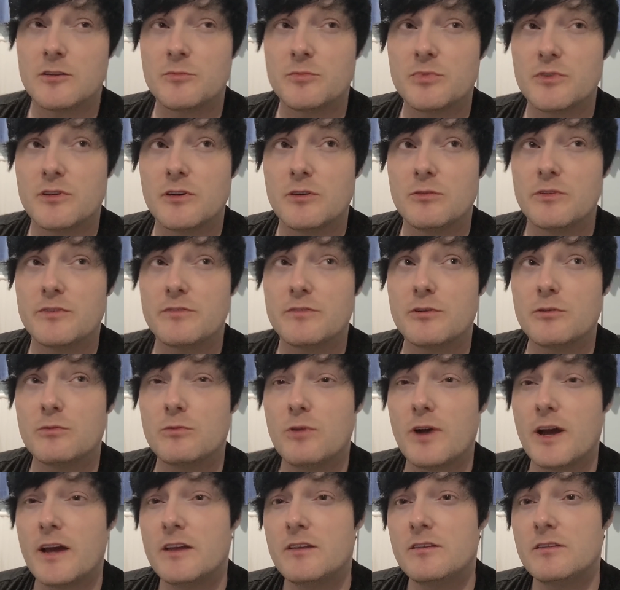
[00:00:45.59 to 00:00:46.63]
but with the
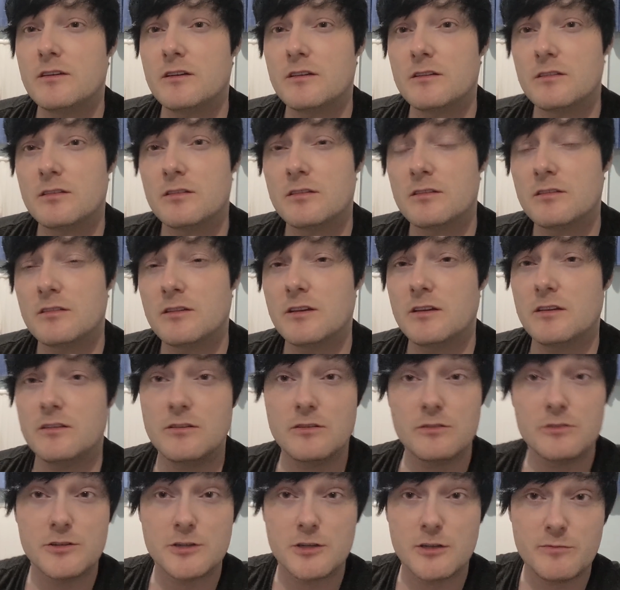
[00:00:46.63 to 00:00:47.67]
way that the
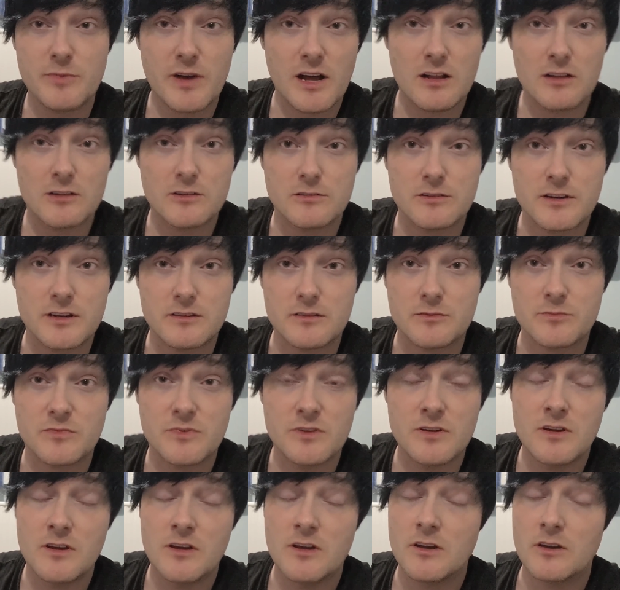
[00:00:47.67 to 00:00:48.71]
YouTube algorithm
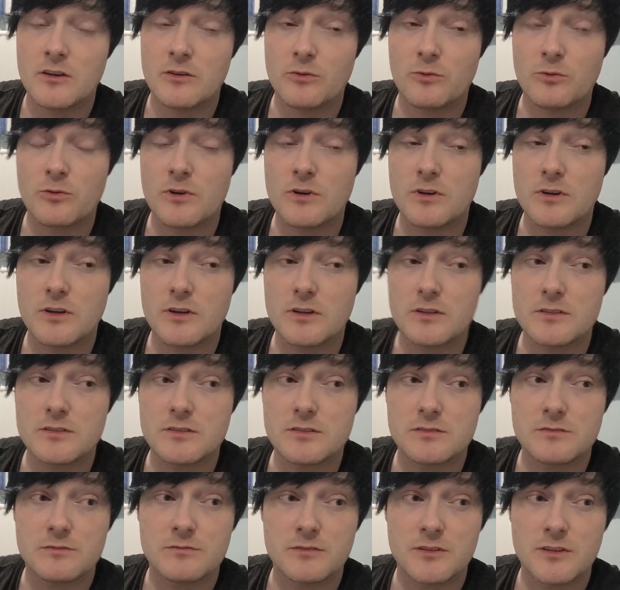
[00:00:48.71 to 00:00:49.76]
works,